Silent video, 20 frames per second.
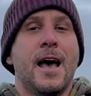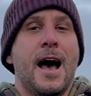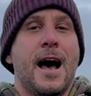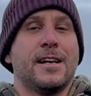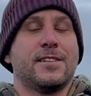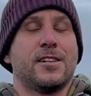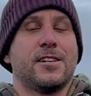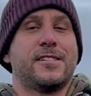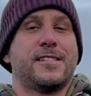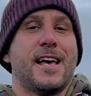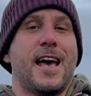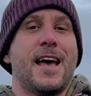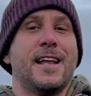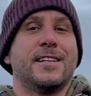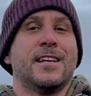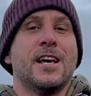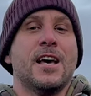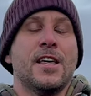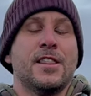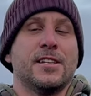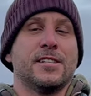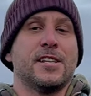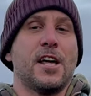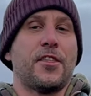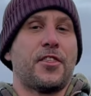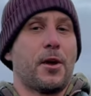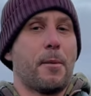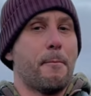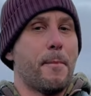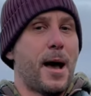As I said, there's
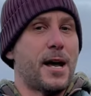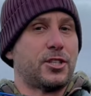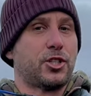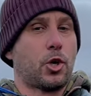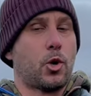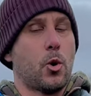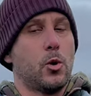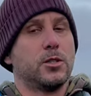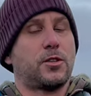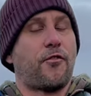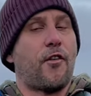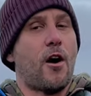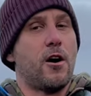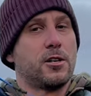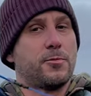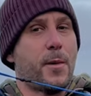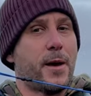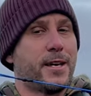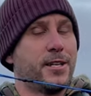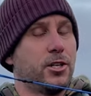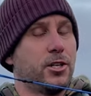nothing magical as far as making